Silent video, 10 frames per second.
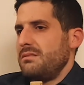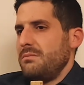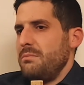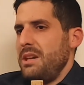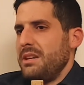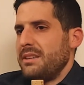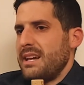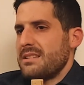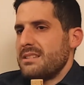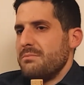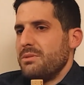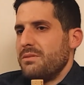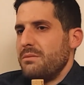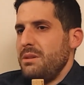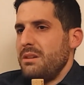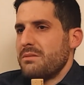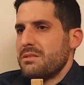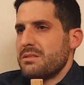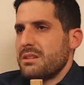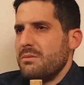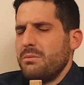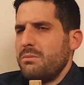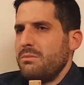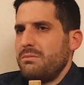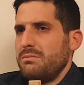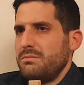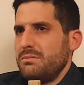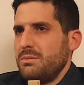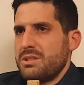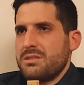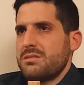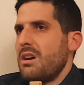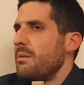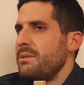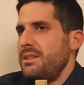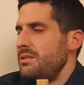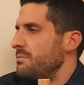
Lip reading: made it that simple for me, it was just like, well, what's stopping you,